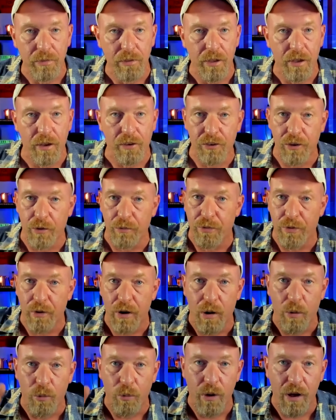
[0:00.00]
except for
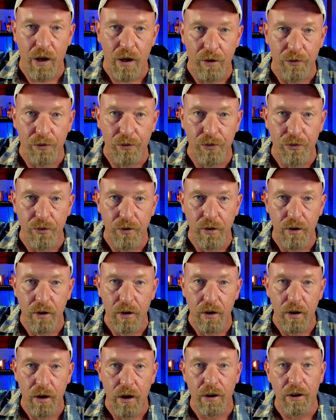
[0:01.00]
out west,
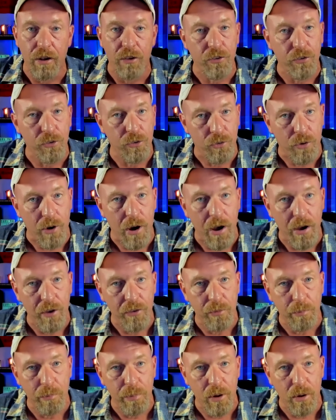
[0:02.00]
and it's dry
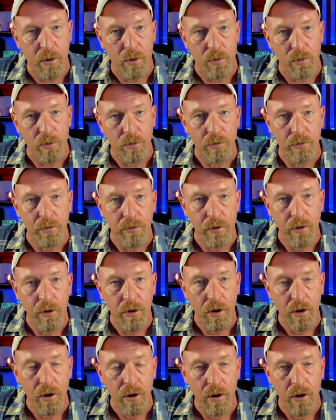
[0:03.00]
as a bone.
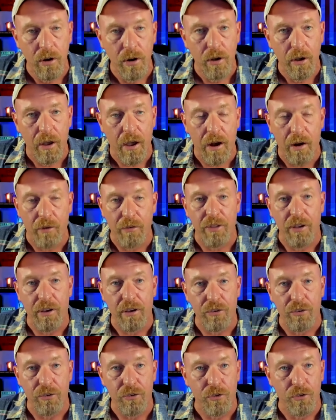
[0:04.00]
And everything
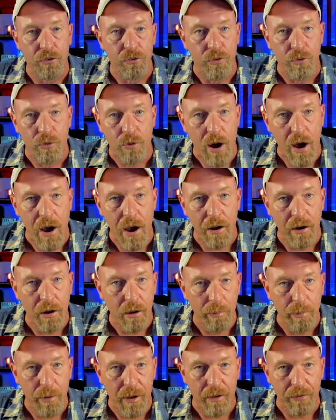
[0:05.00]
is just drying
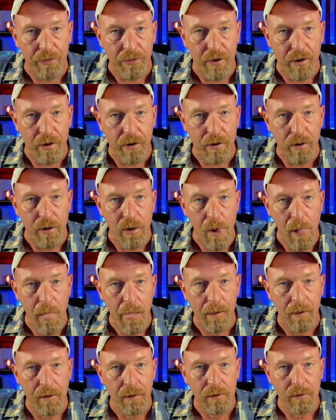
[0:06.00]
up out there.
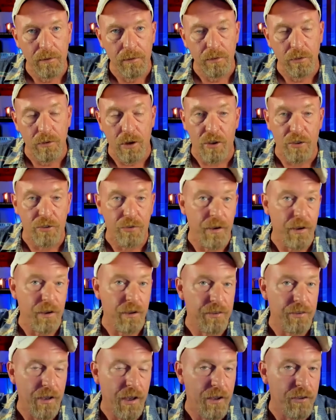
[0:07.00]
Las
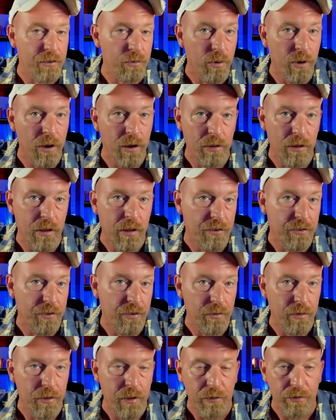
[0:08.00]
Vegas has what less
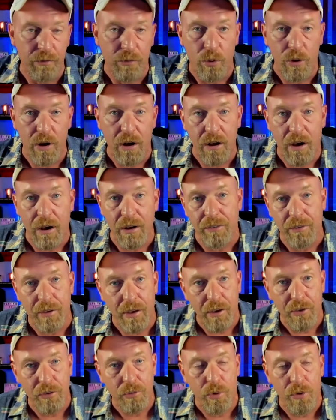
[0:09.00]
than like 49
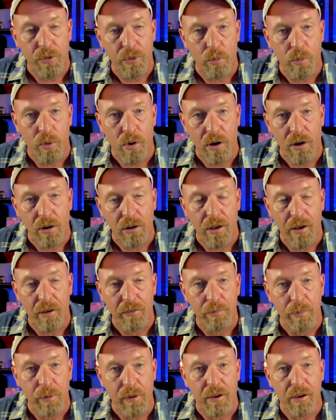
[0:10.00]
days worth of water
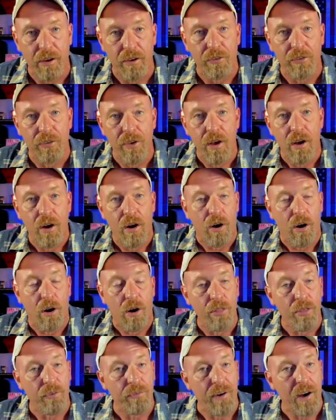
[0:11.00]
left because
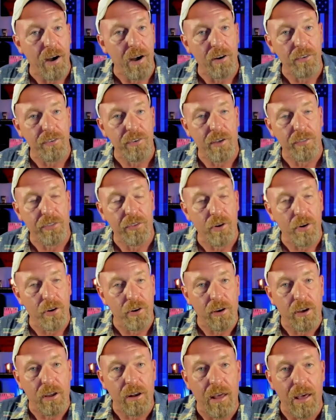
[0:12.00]
all the fires out
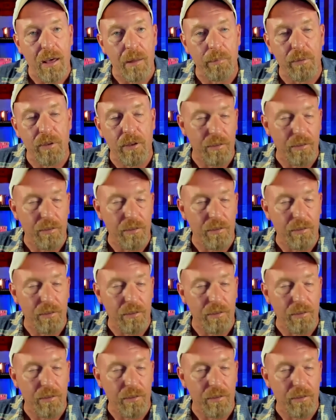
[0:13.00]
there con